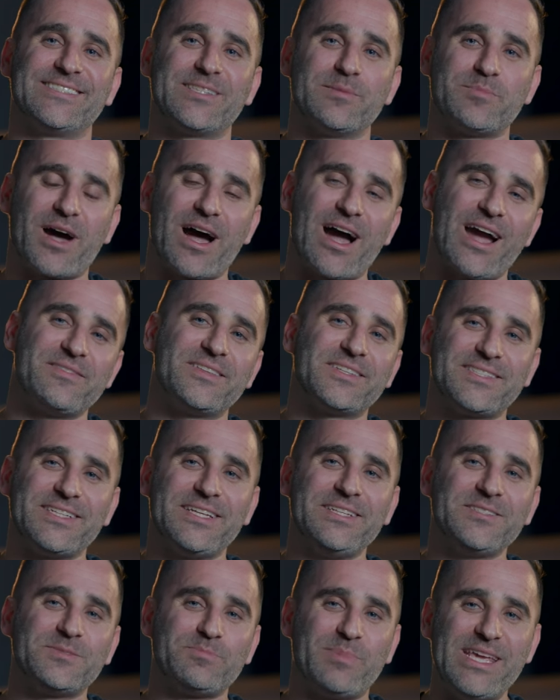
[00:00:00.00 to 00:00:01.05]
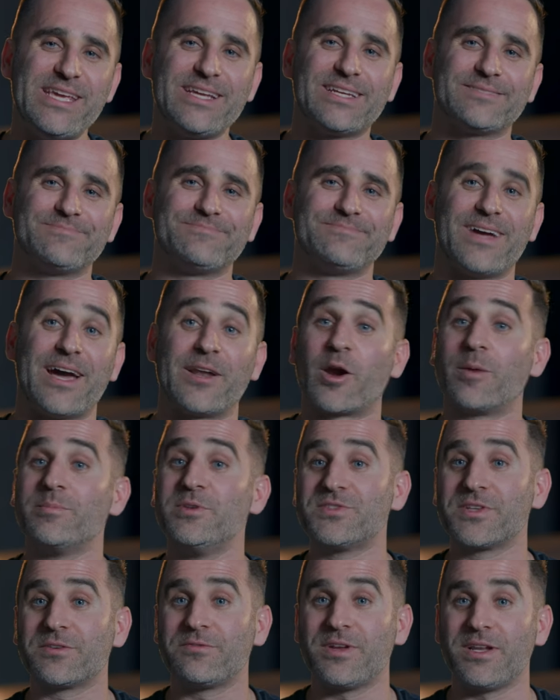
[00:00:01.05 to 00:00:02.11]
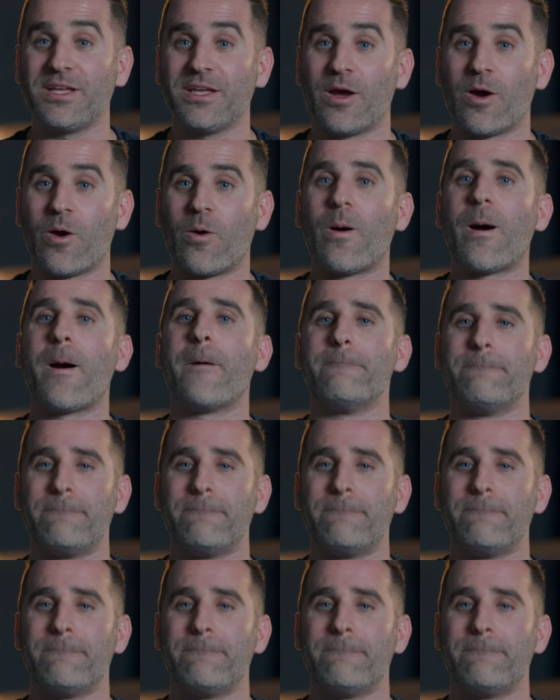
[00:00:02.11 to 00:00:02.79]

is the behind-the-scenes peek at our music video,